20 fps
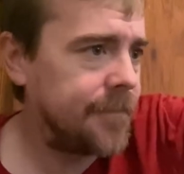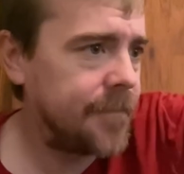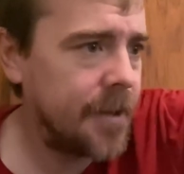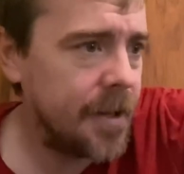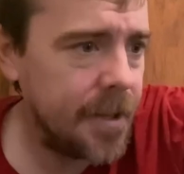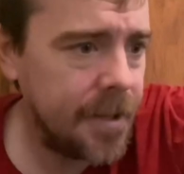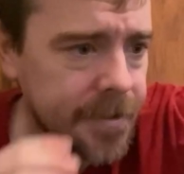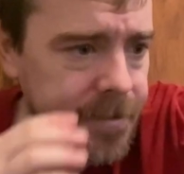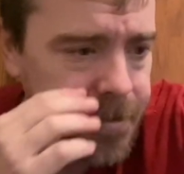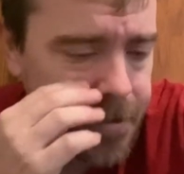
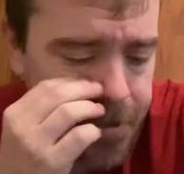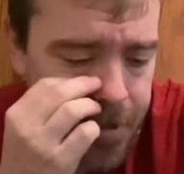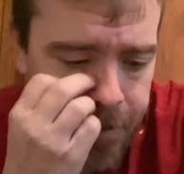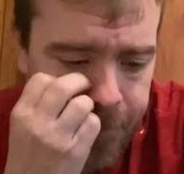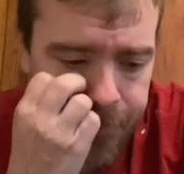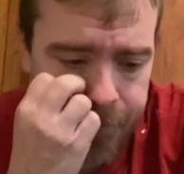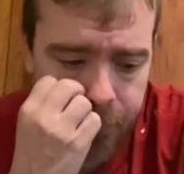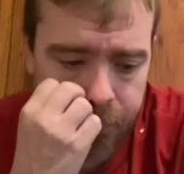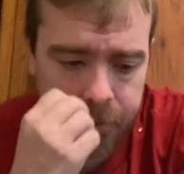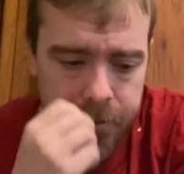fans
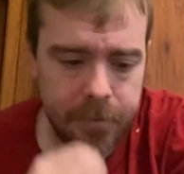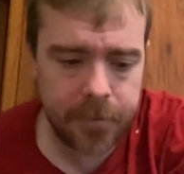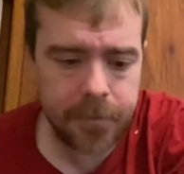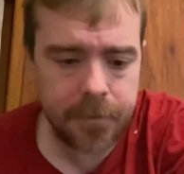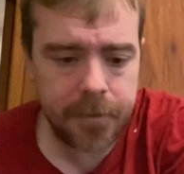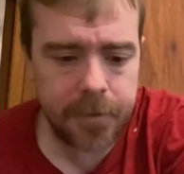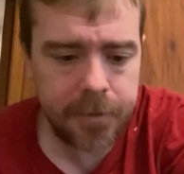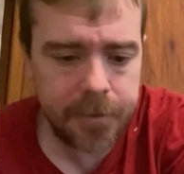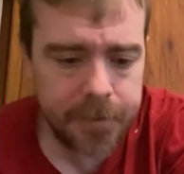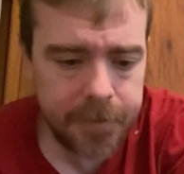of the
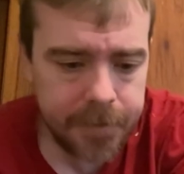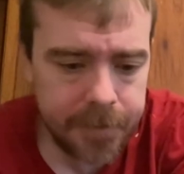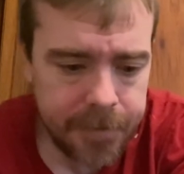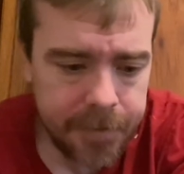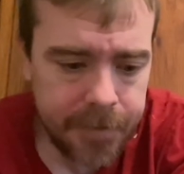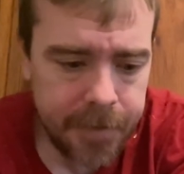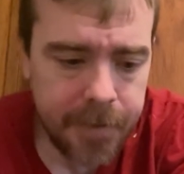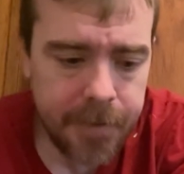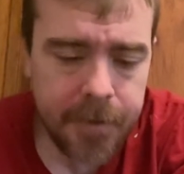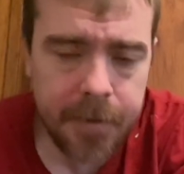world.
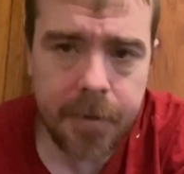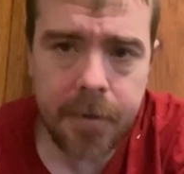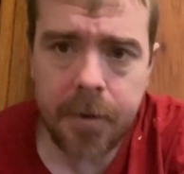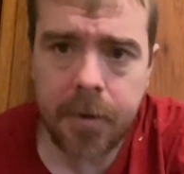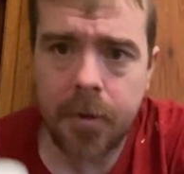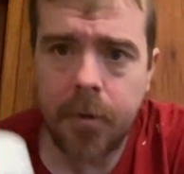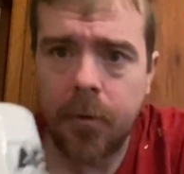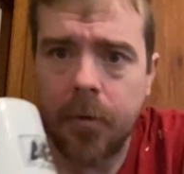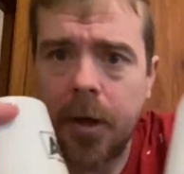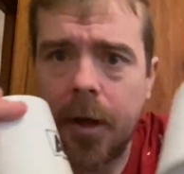
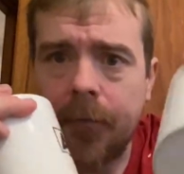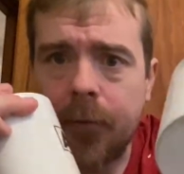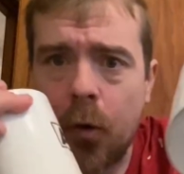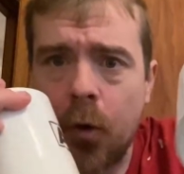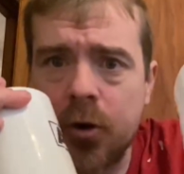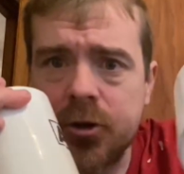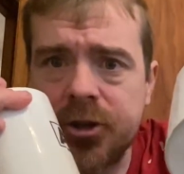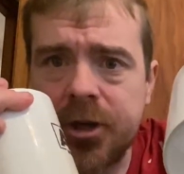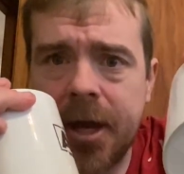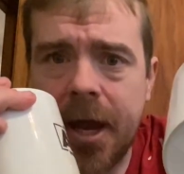We have
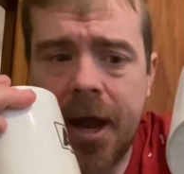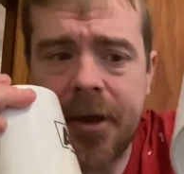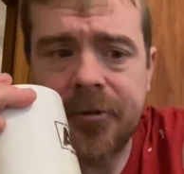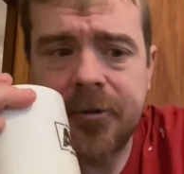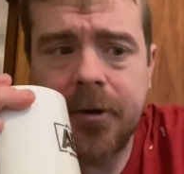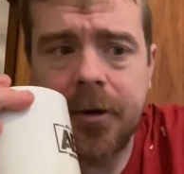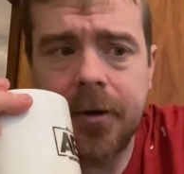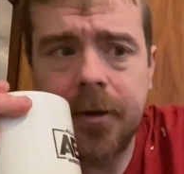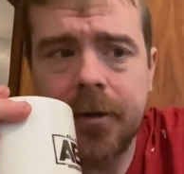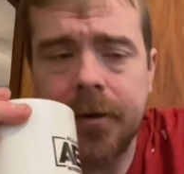Orange
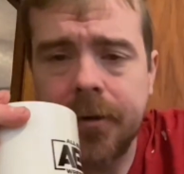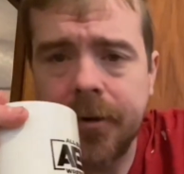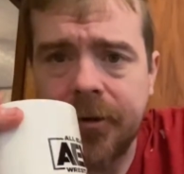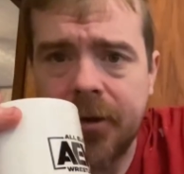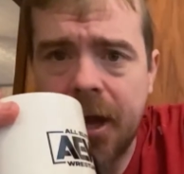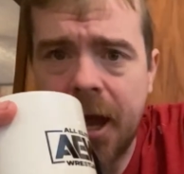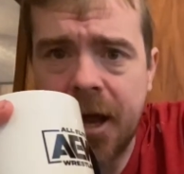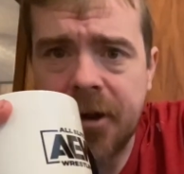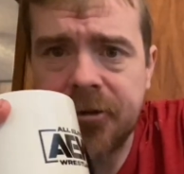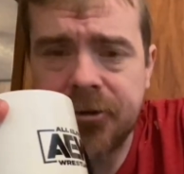Cassidy
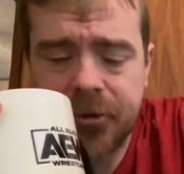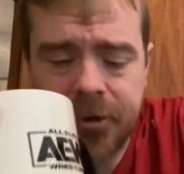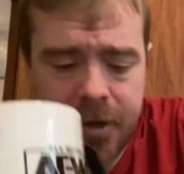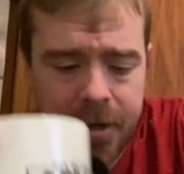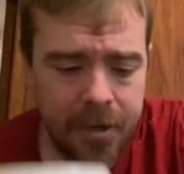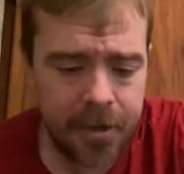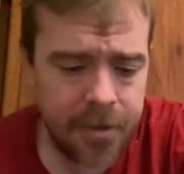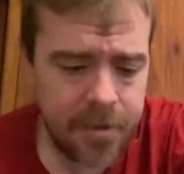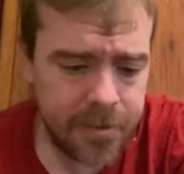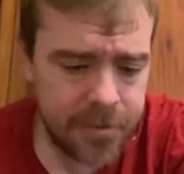and
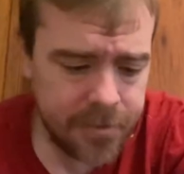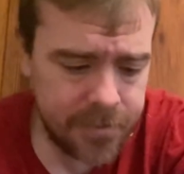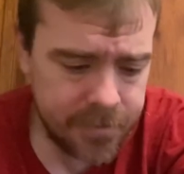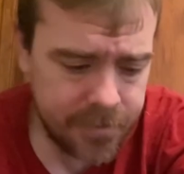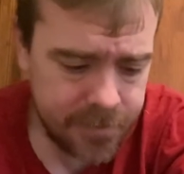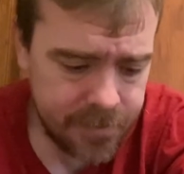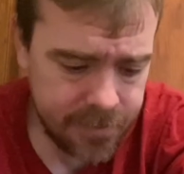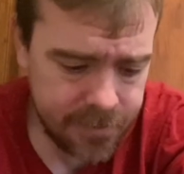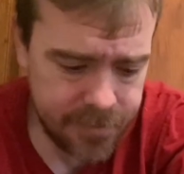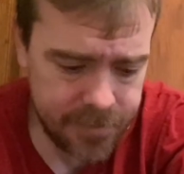Sting.
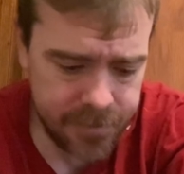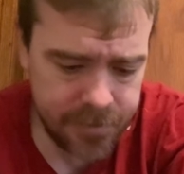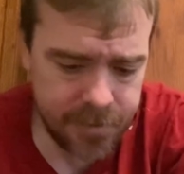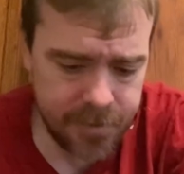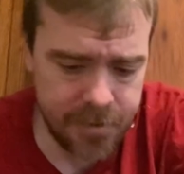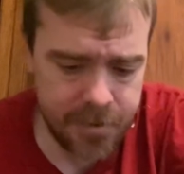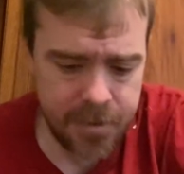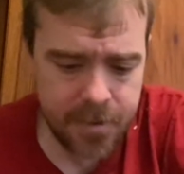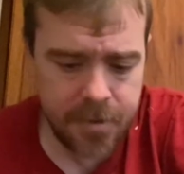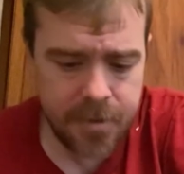
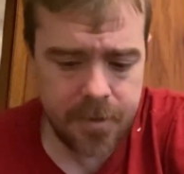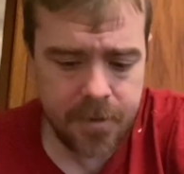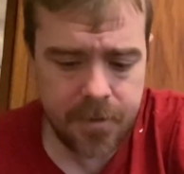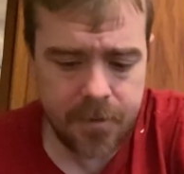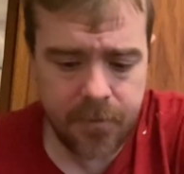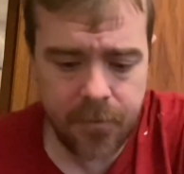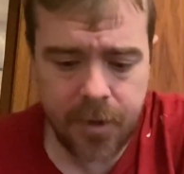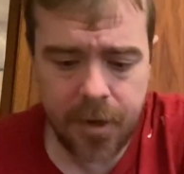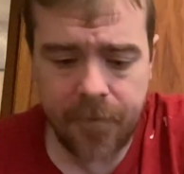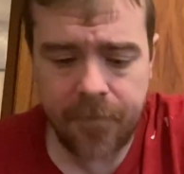
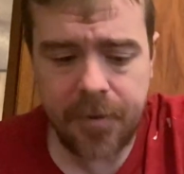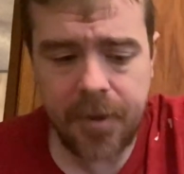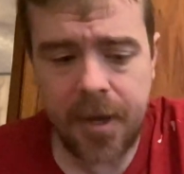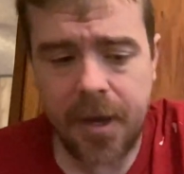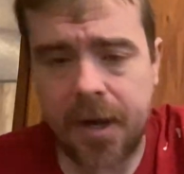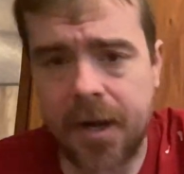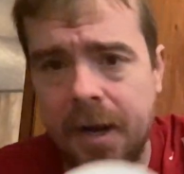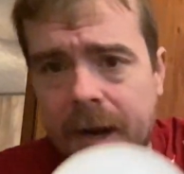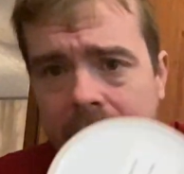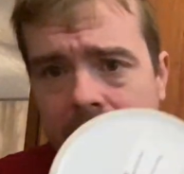We have The
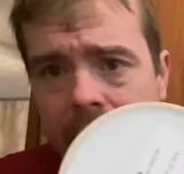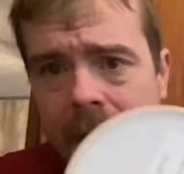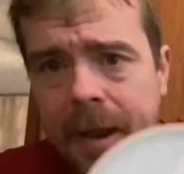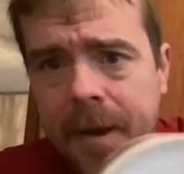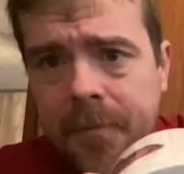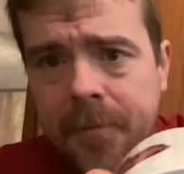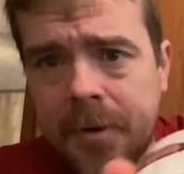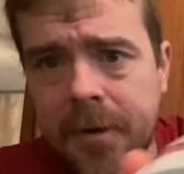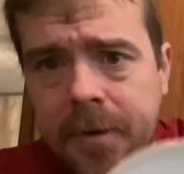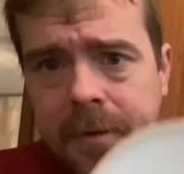
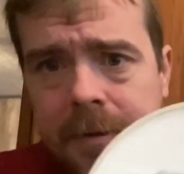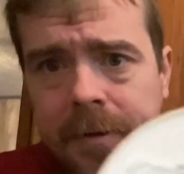Acclaimed